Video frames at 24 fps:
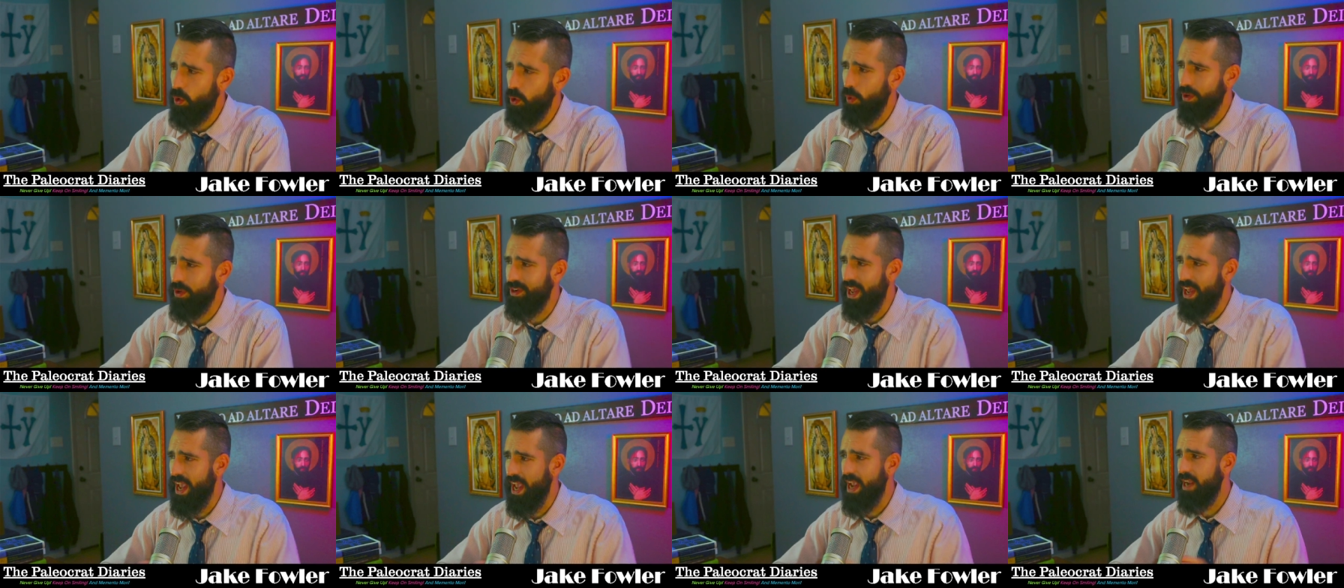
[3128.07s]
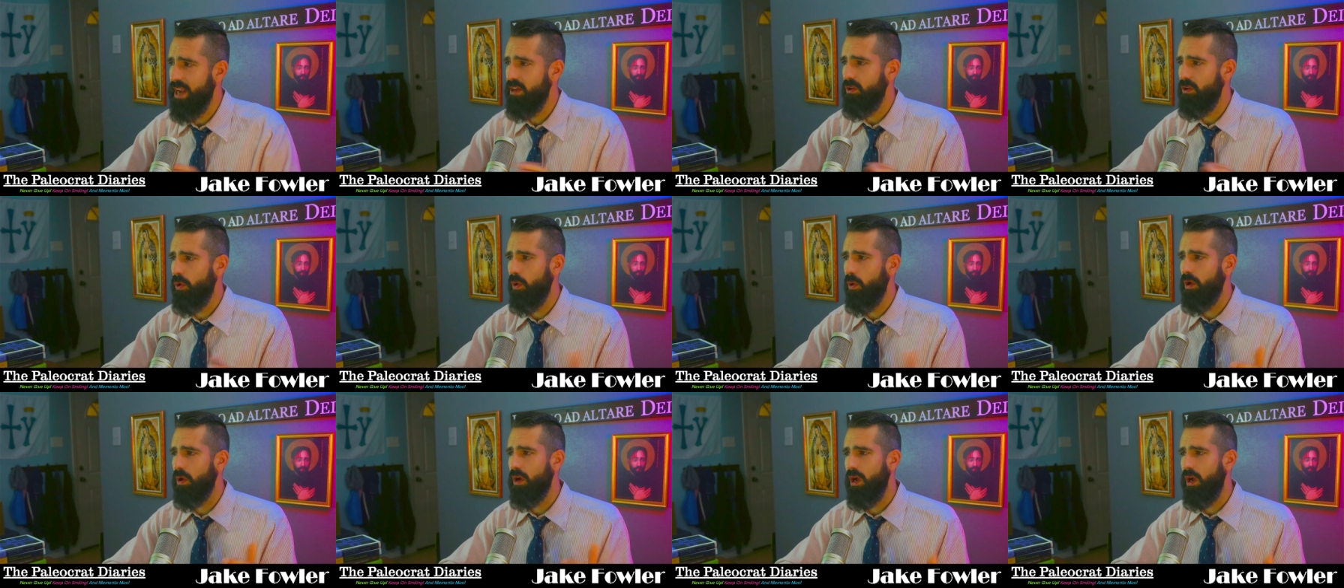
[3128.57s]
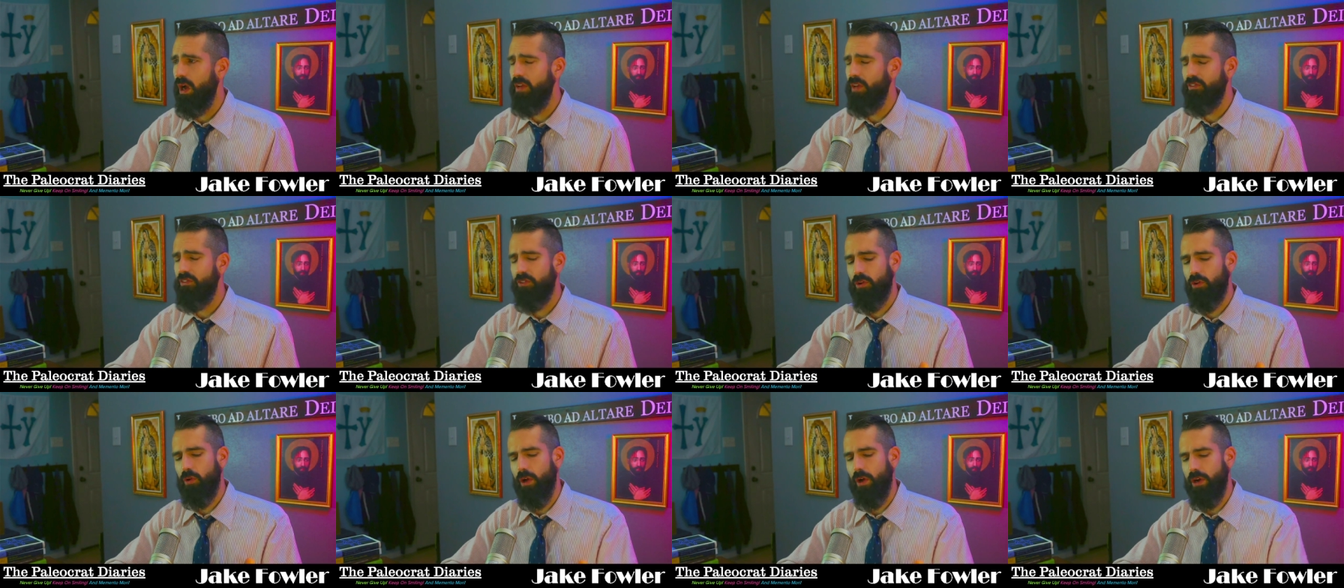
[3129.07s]
ordained or
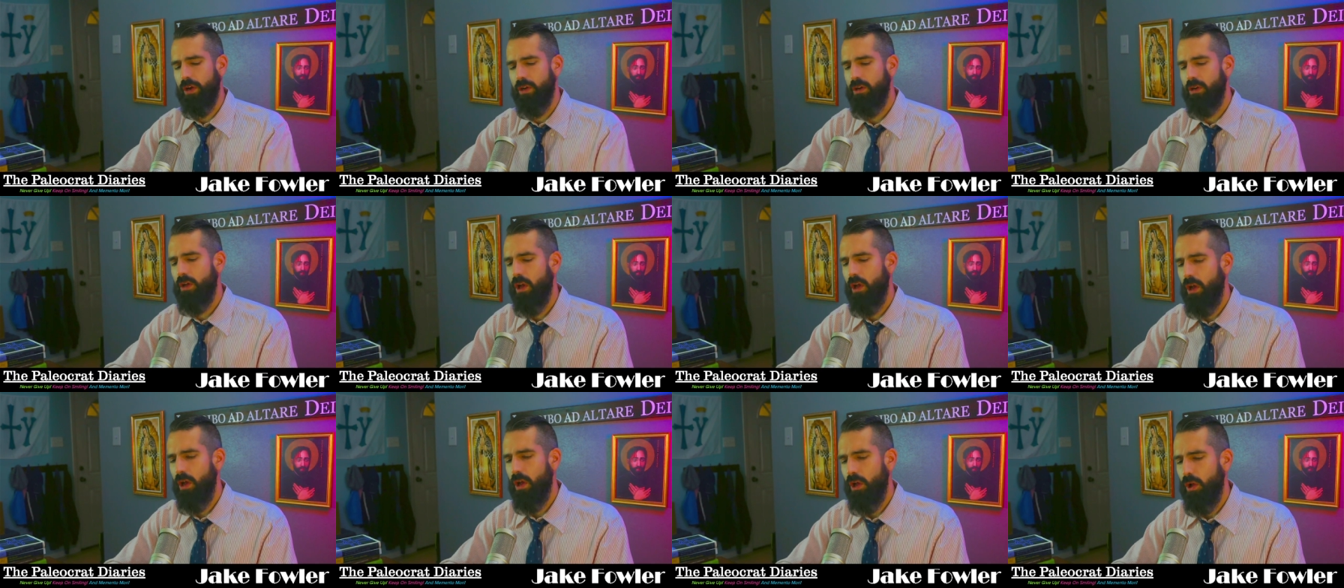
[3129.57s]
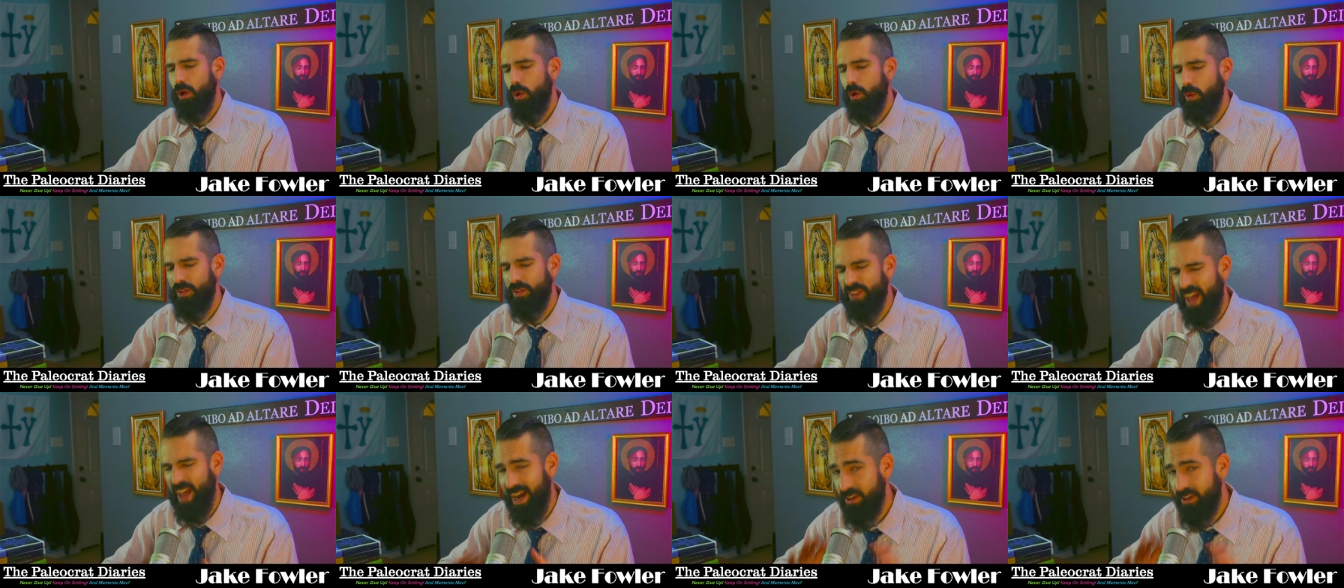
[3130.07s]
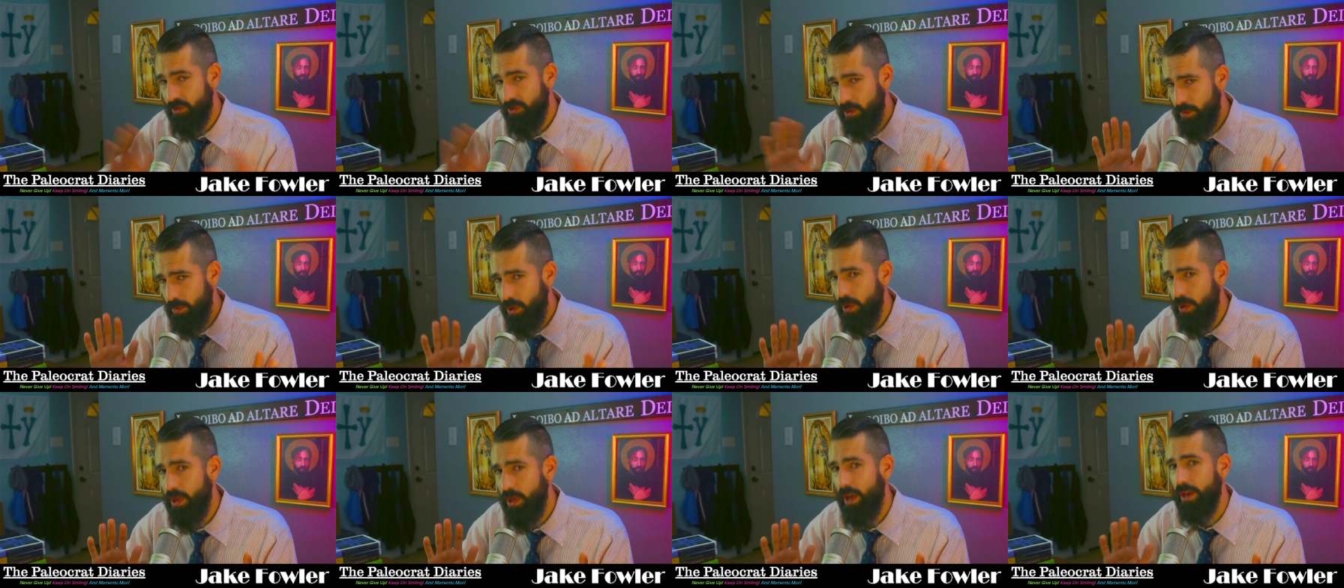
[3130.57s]
consecrated was
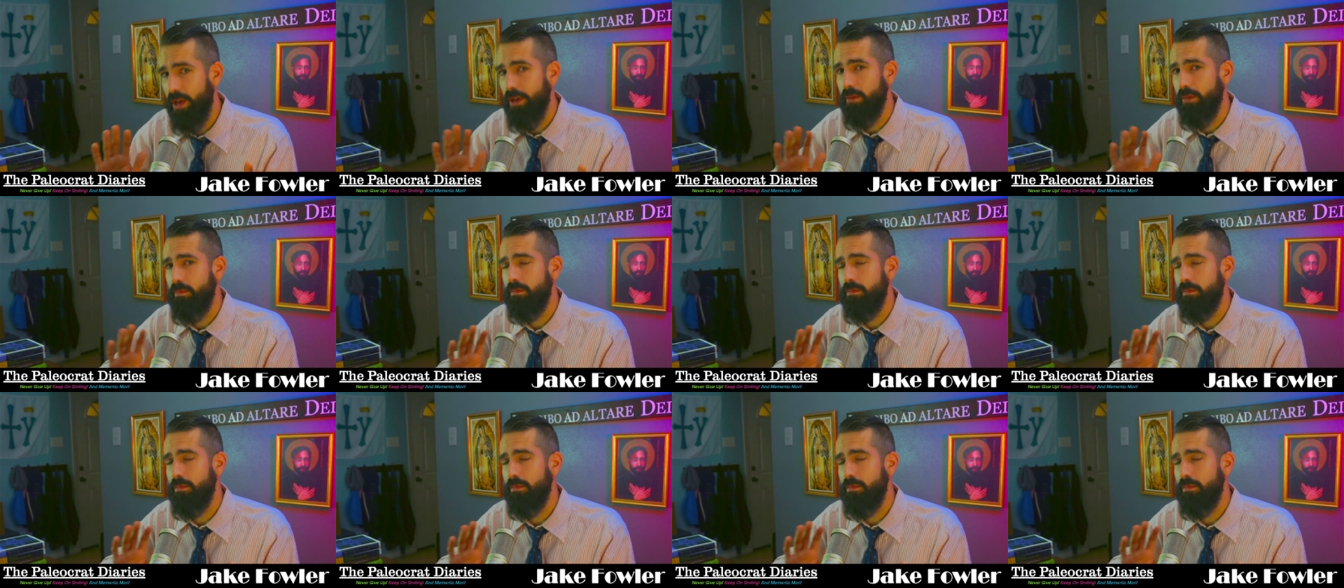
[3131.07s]
excommunicated.